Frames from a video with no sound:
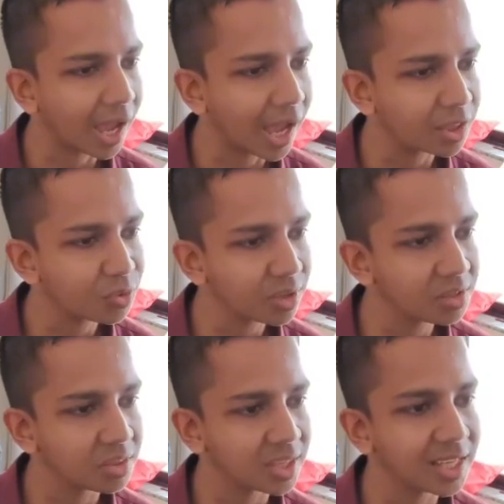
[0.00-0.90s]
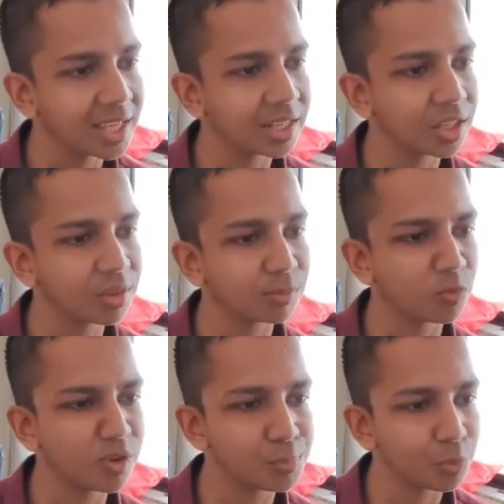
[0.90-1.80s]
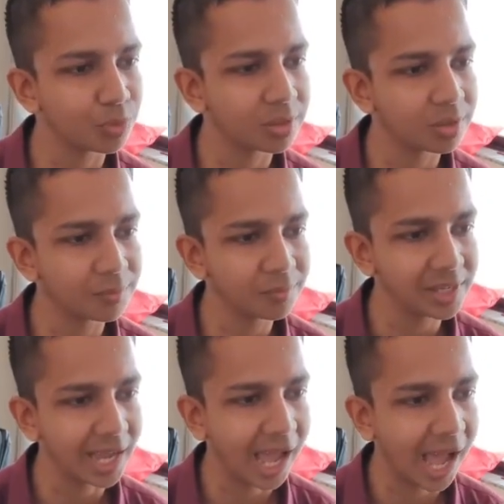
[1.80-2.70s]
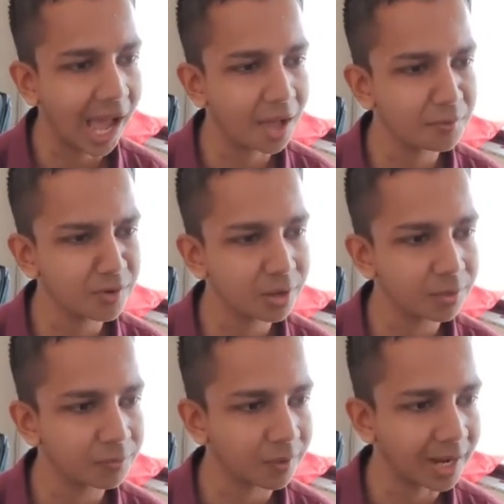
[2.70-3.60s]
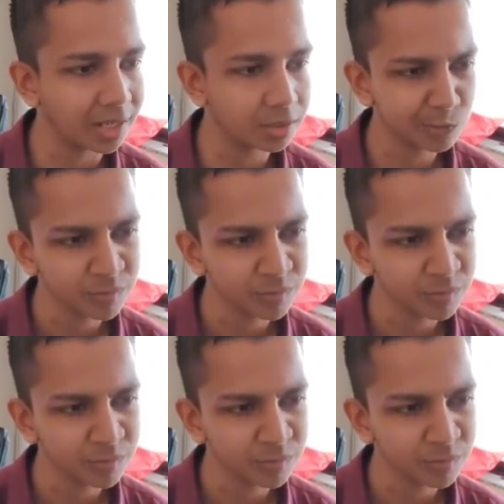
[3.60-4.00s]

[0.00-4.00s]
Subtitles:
as you can see in this movie poster, we have a white.